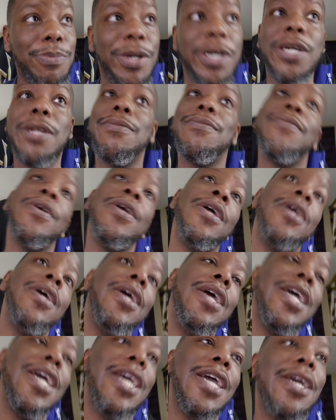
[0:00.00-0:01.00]
But,
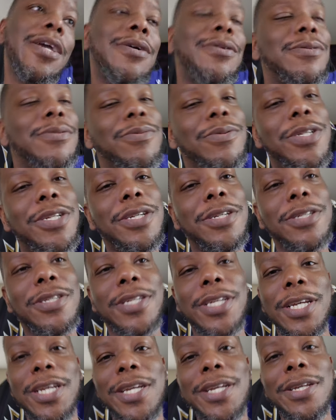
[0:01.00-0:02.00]
we shall
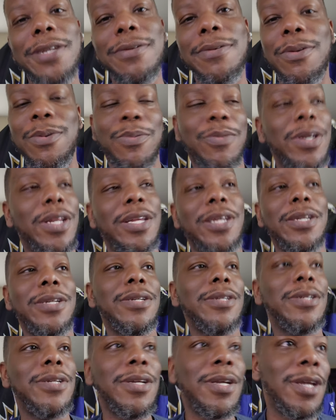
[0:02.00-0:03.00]
see,
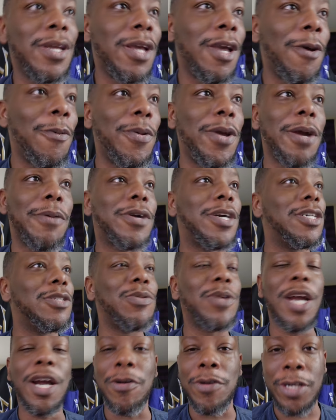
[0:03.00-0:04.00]
really.
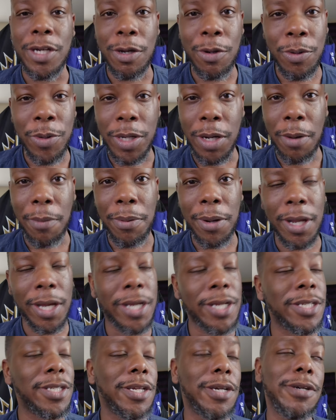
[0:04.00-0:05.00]
Because we already know who's going to
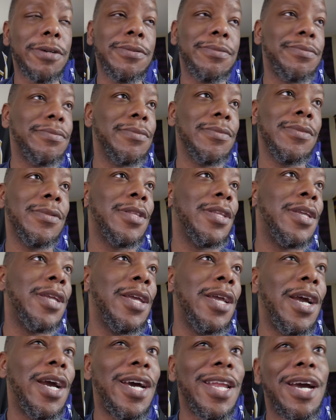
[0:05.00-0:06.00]
play. So,
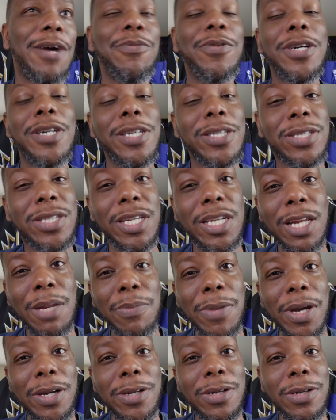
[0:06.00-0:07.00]
and I was thinking
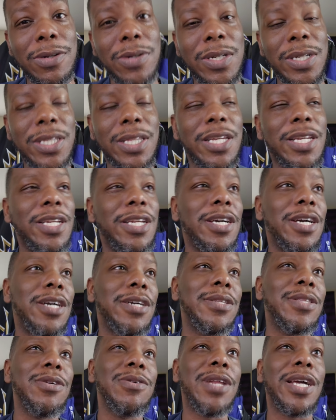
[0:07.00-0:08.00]
about doing the,
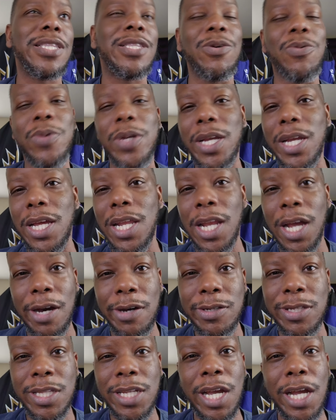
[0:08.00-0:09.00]
like the
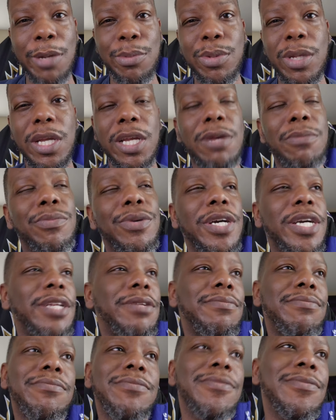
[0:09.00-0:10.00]
win-loss type thing. But
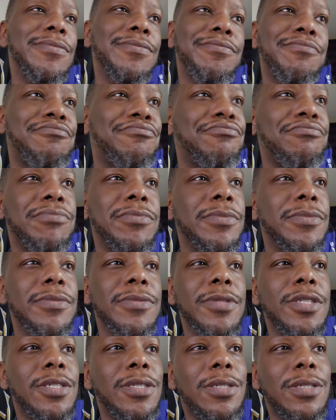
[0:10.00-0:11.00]

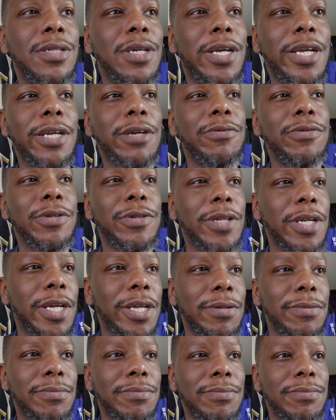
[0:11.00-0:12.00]
I ain't going to do
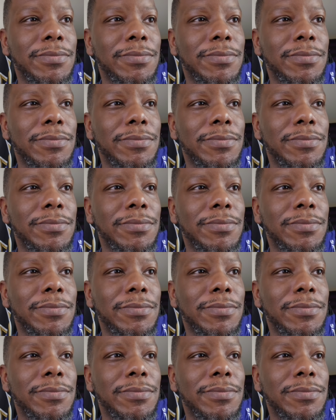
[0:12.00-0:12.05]
that.